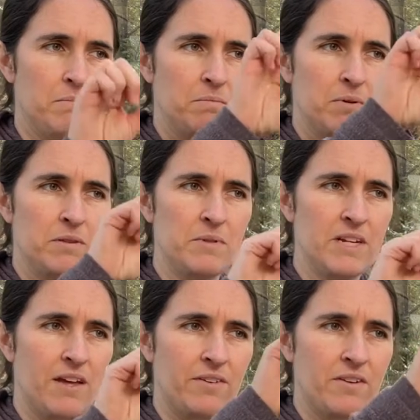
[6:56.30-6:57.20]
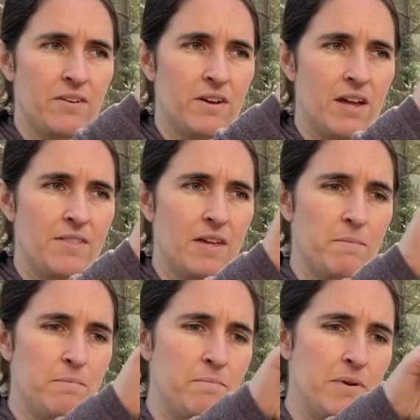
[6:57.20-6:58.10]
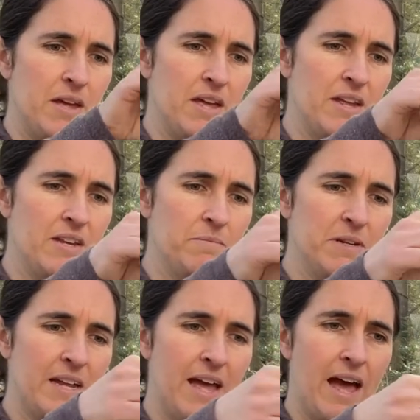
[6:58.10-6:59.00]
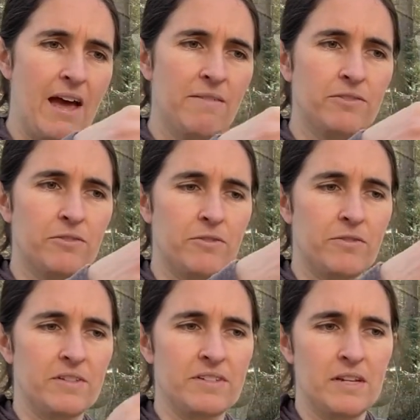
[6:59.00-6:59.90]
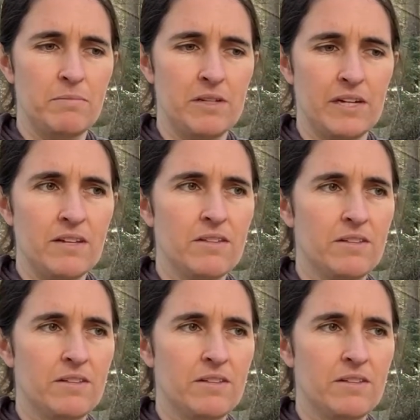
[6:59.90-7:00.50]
put them together, and then bend them in half so they're the same length.